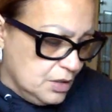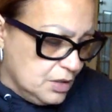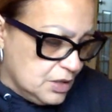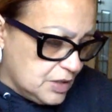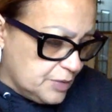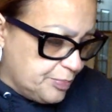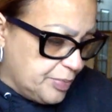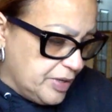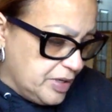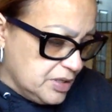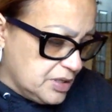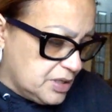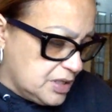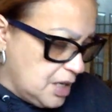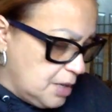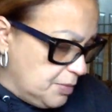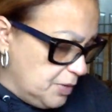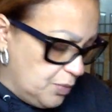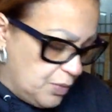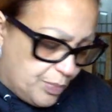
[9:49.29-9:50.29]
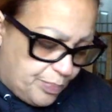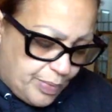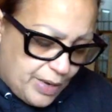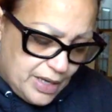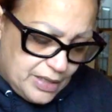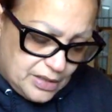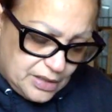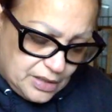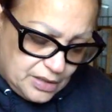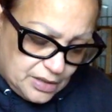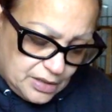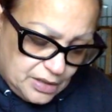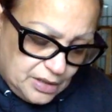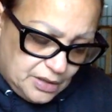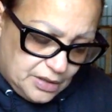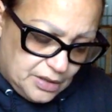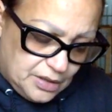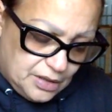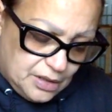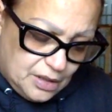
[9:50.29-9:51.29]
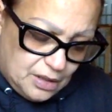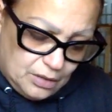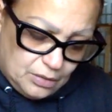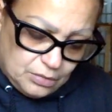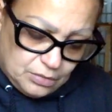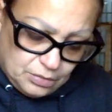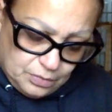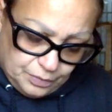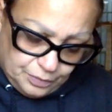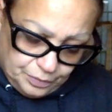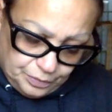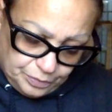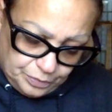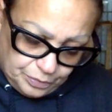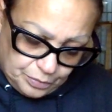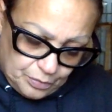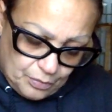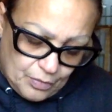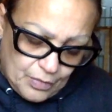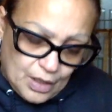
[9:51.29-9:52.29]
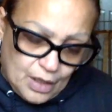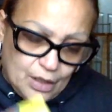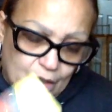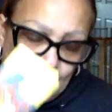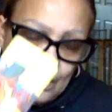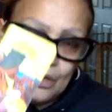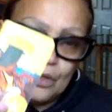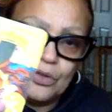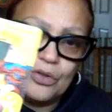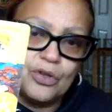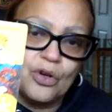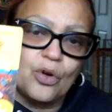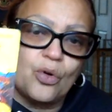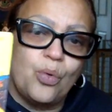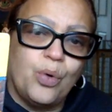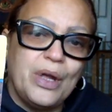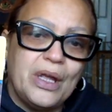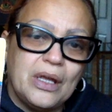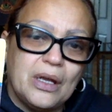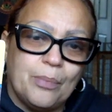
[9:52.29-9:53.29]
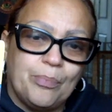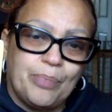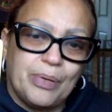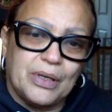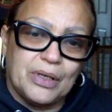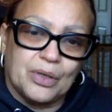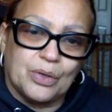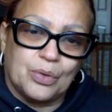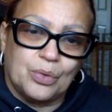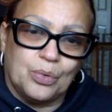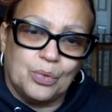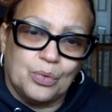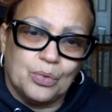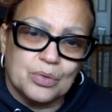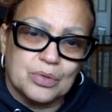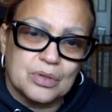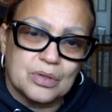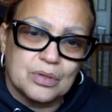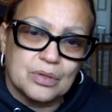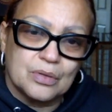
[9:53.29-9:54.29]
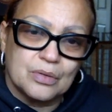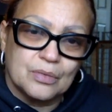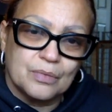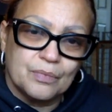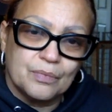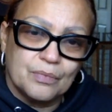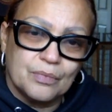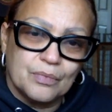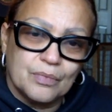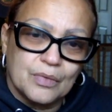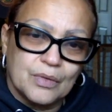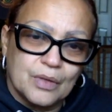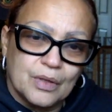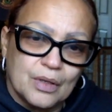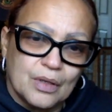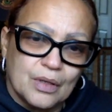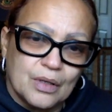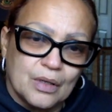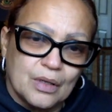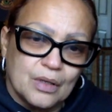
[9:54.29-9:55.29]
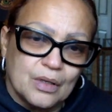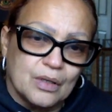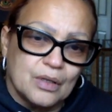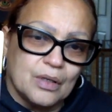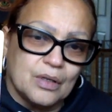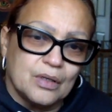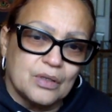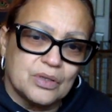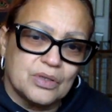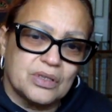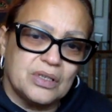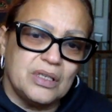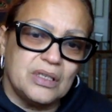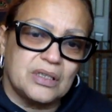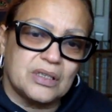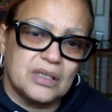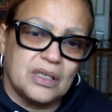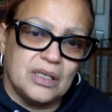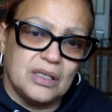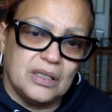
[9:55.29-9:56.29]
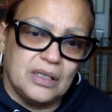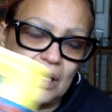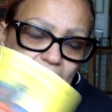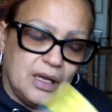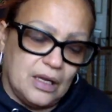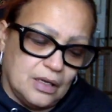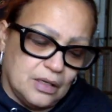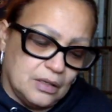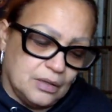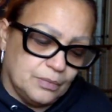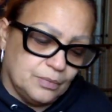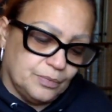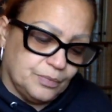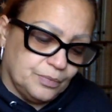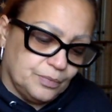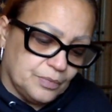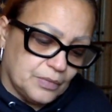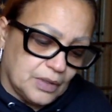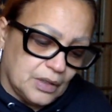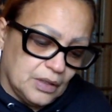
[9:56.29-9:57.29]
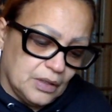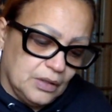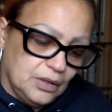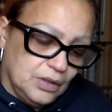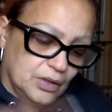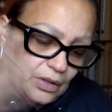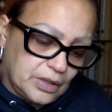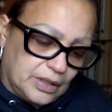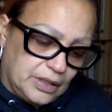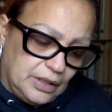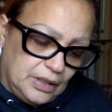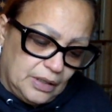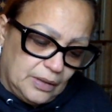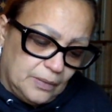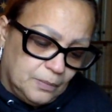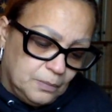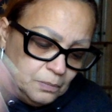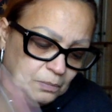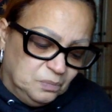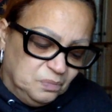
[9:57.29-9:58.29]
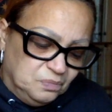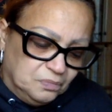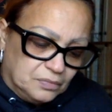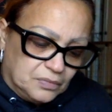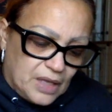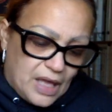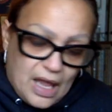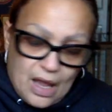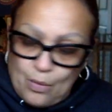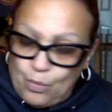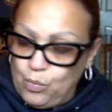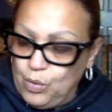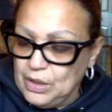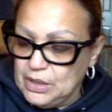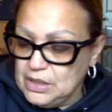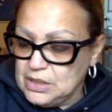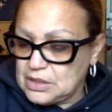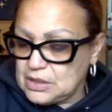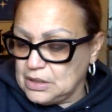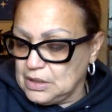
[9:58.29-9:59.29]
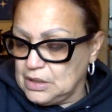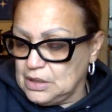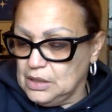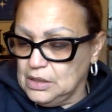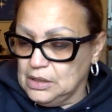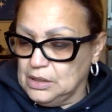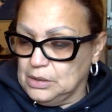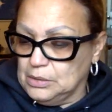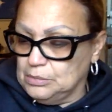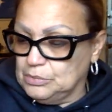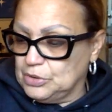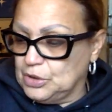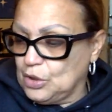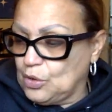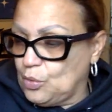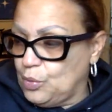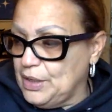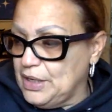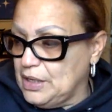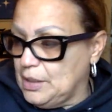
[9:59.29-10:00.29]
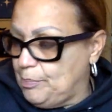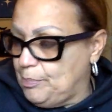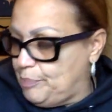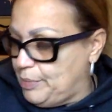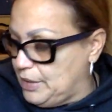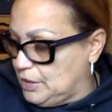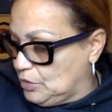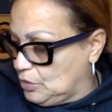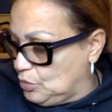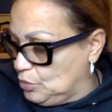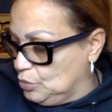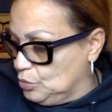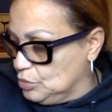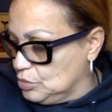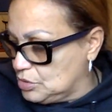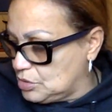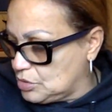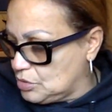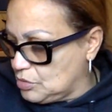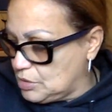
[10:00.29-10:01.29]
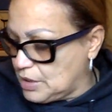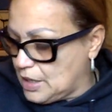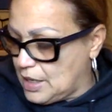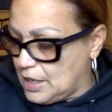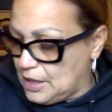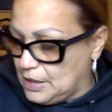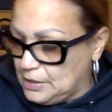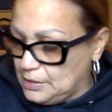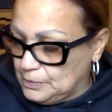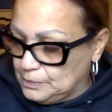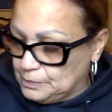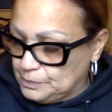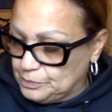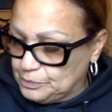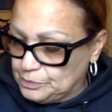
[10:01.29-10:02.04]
spirits tell me what pisces need to know the Queen of Pentacles, she's sitting there looking at what is to come. The Queen of Pentacles, okay?